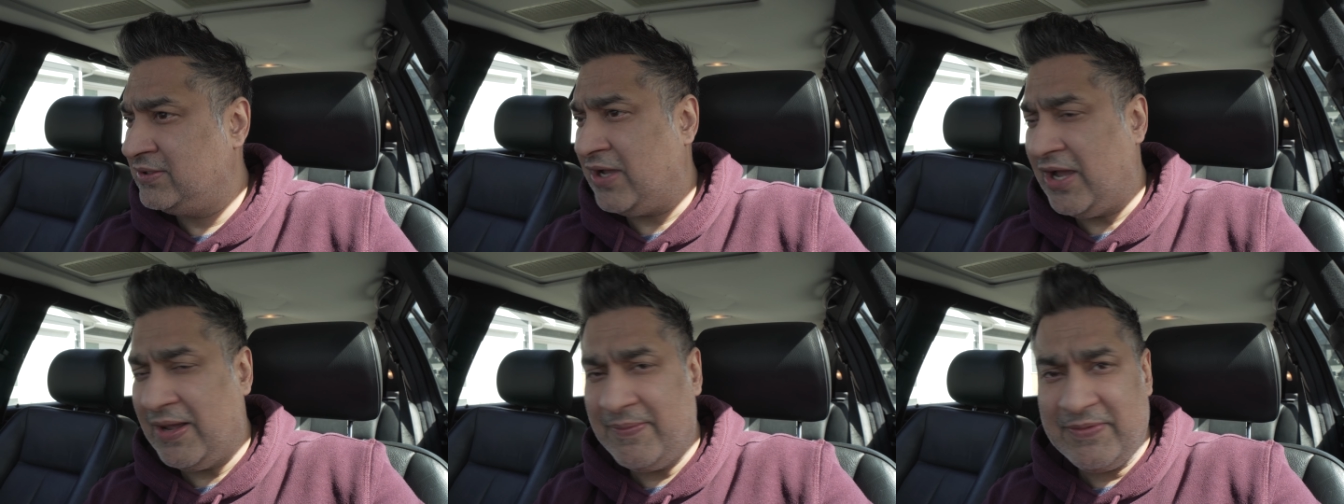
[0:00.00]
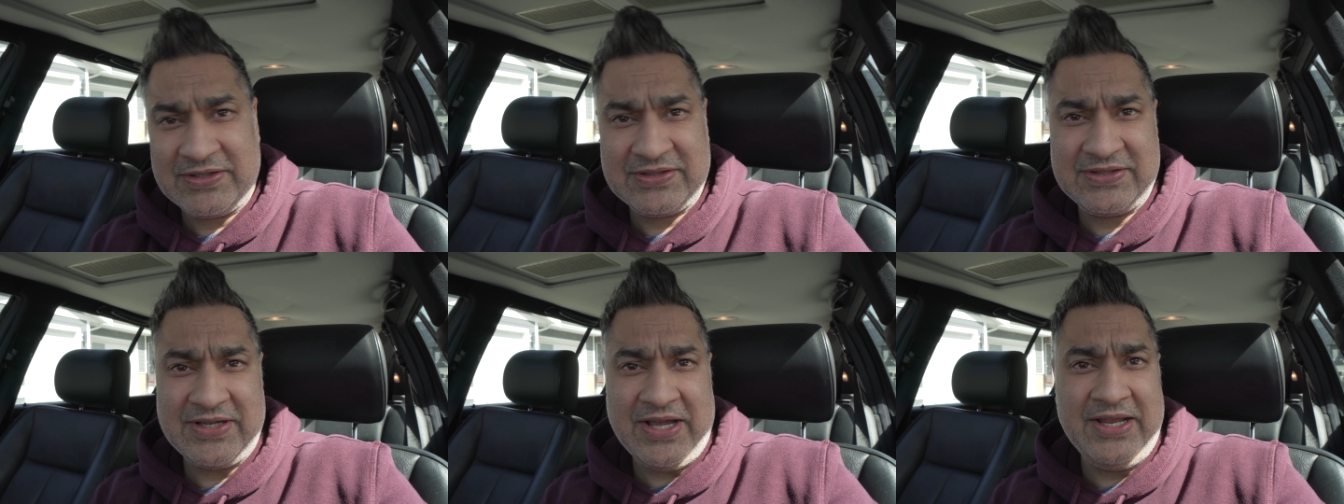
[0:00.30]
I'm
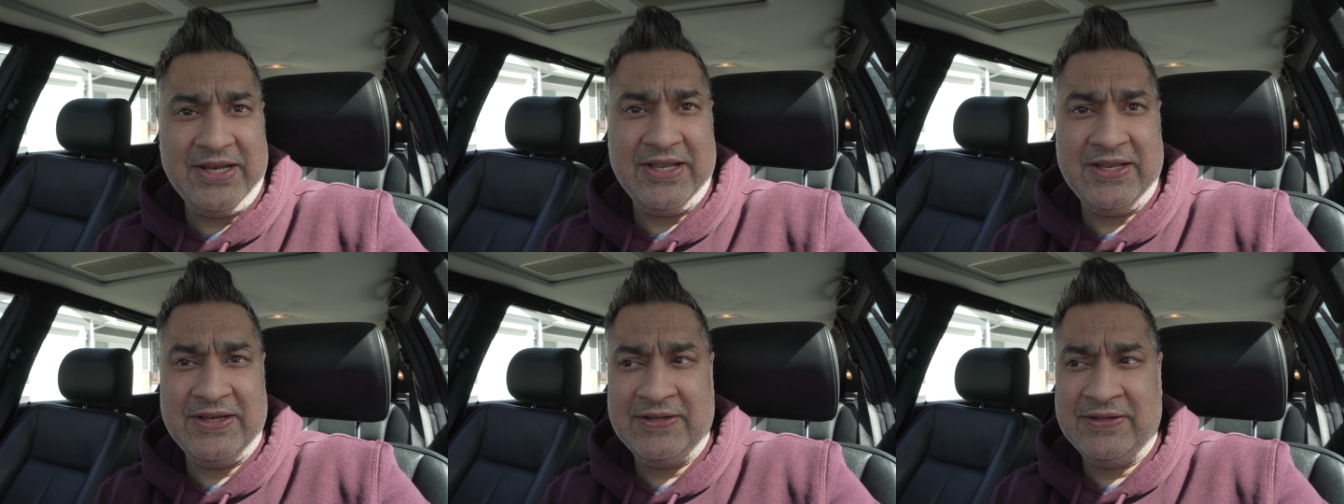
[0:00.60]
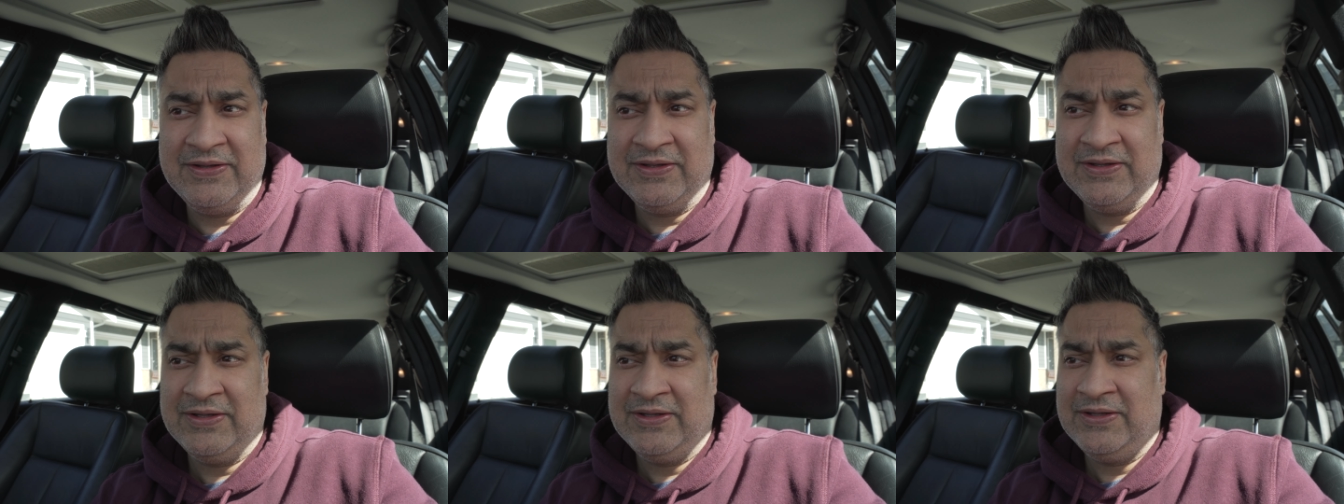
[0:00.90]
excited.
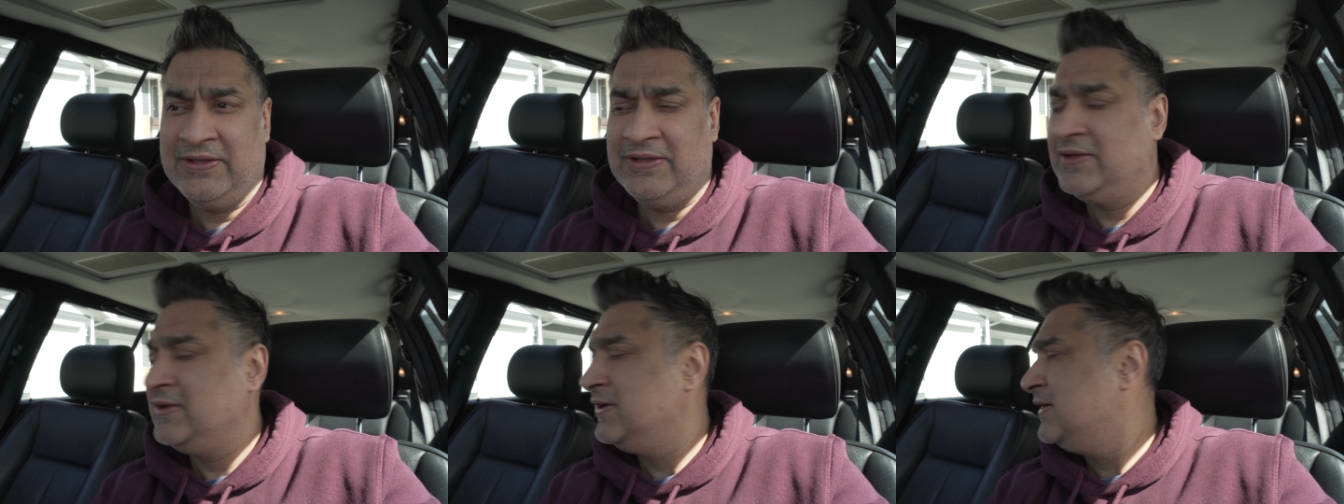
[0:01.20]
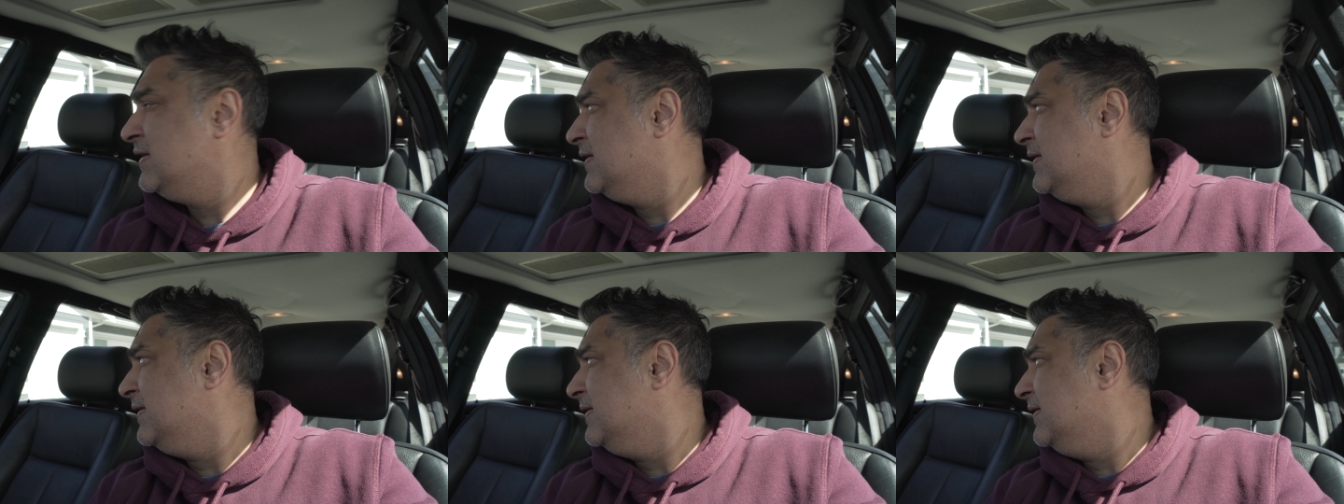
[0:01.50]

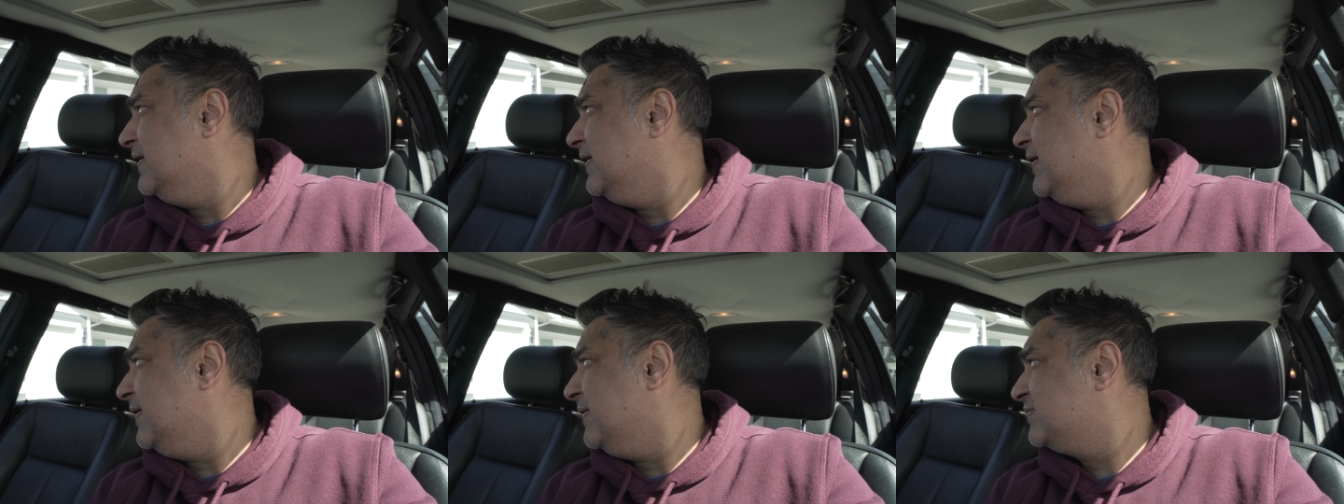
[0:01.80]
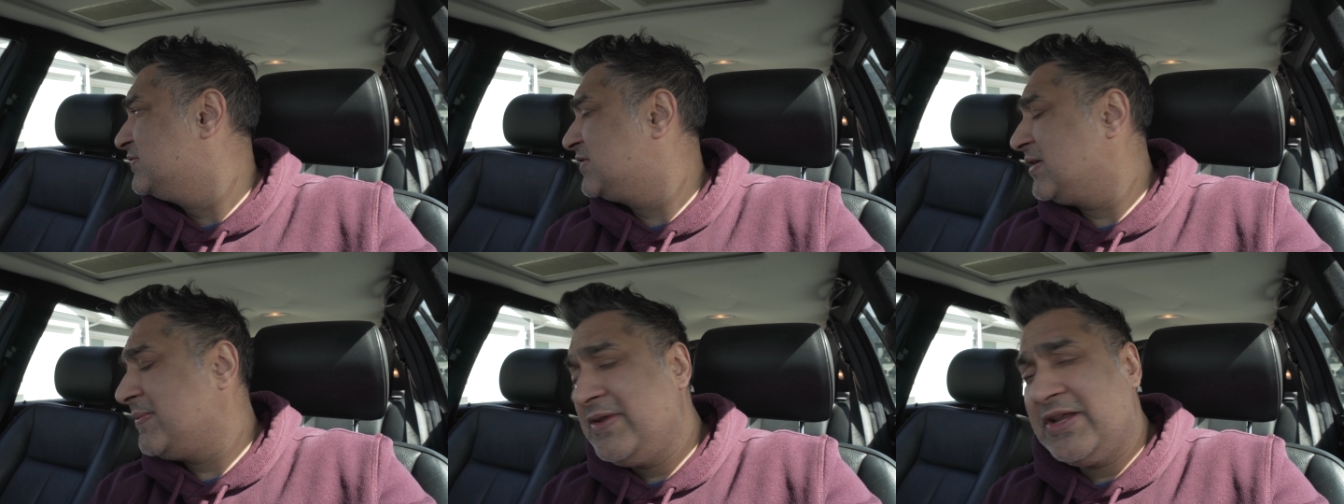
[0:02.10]
Um,
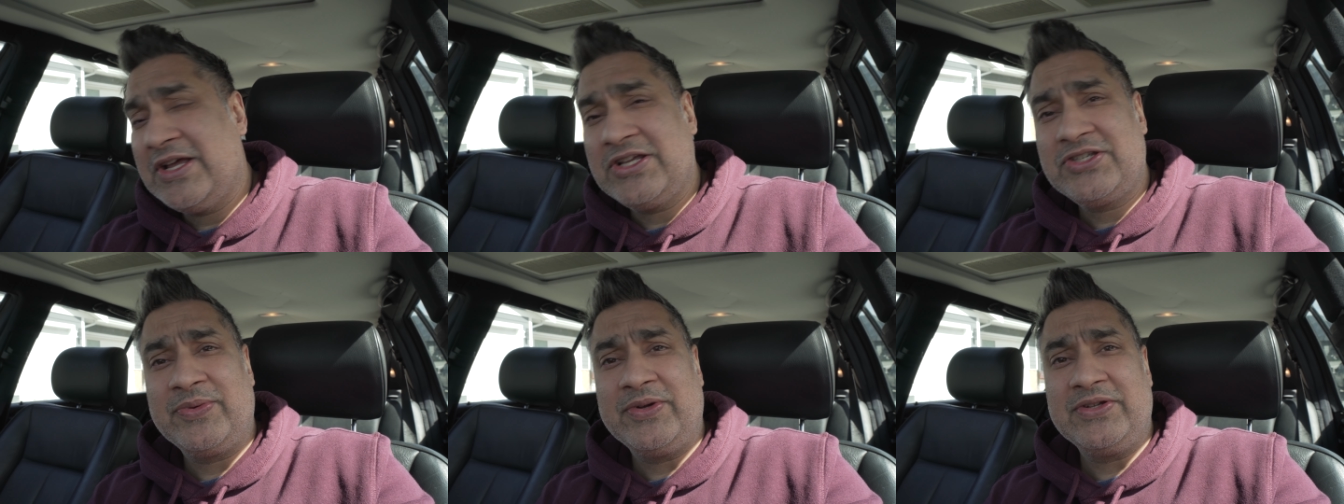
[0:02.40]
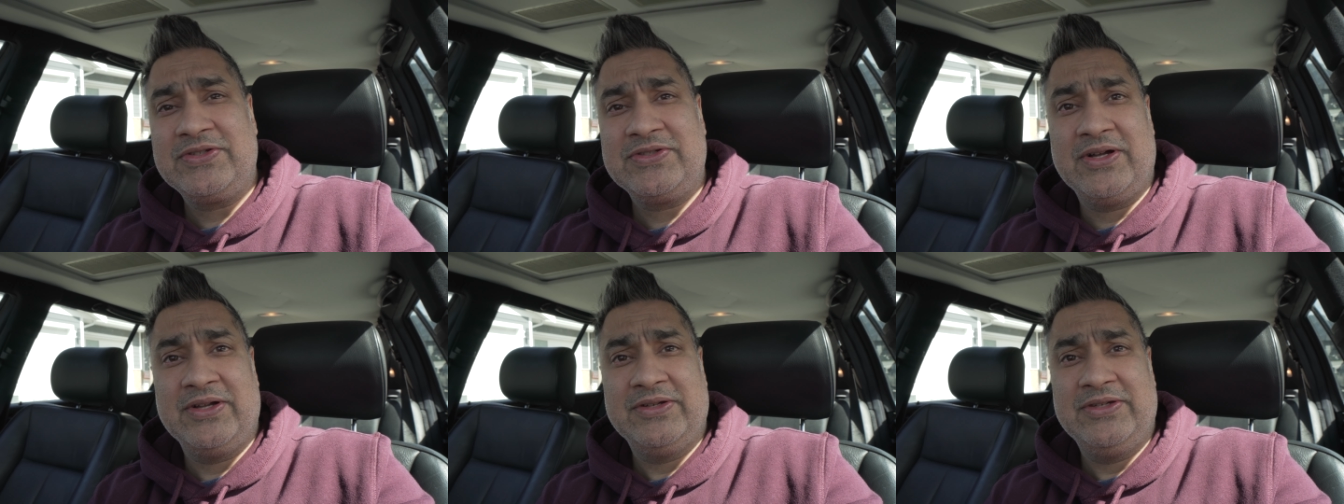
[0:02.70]
it's gonna be nice
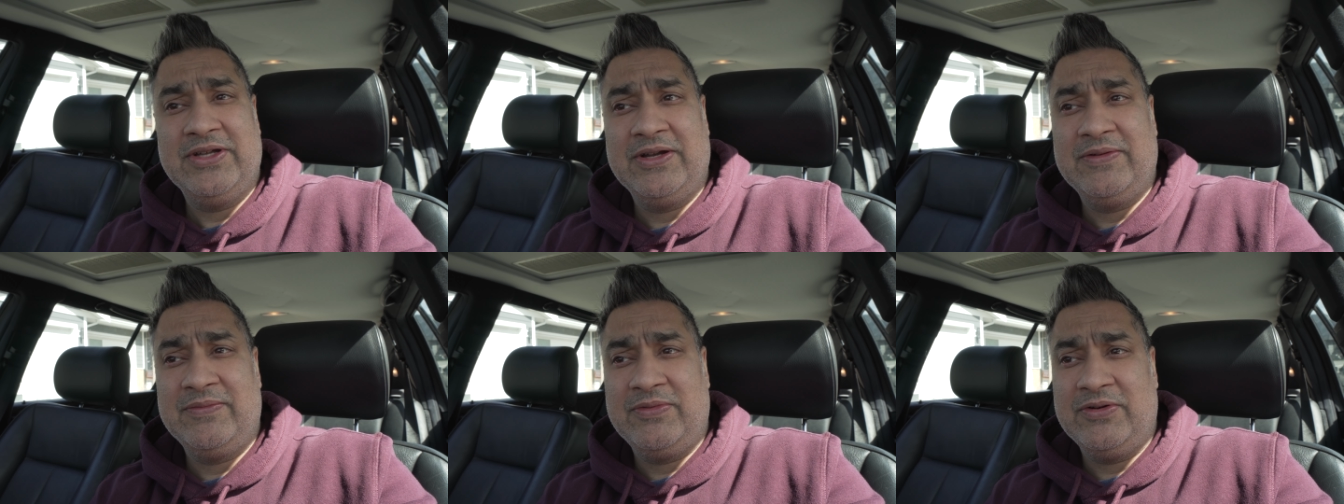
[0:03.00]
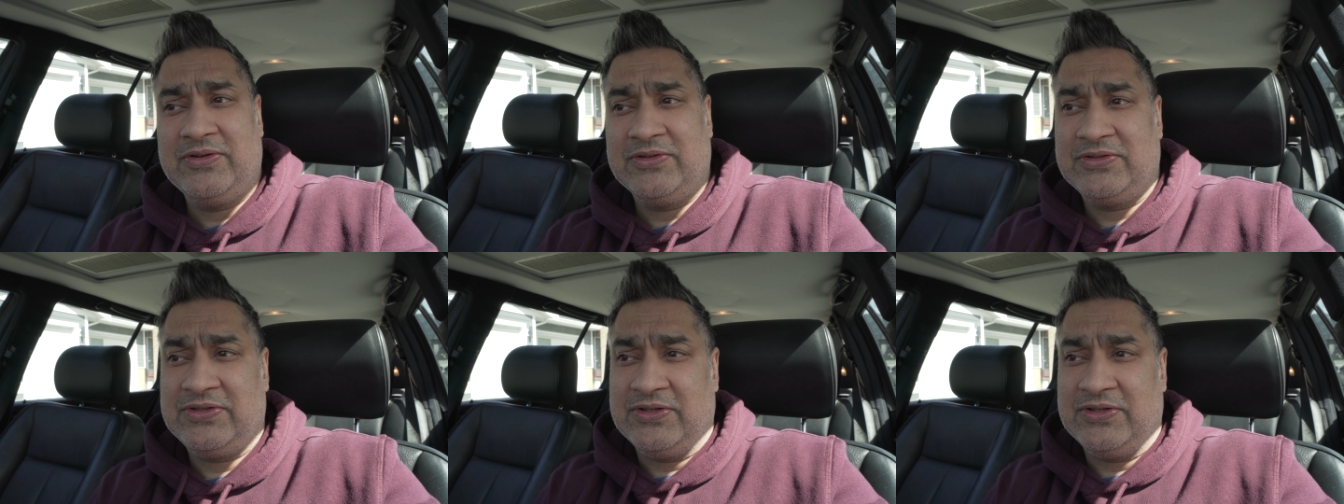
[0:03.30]
when it's all done, bro.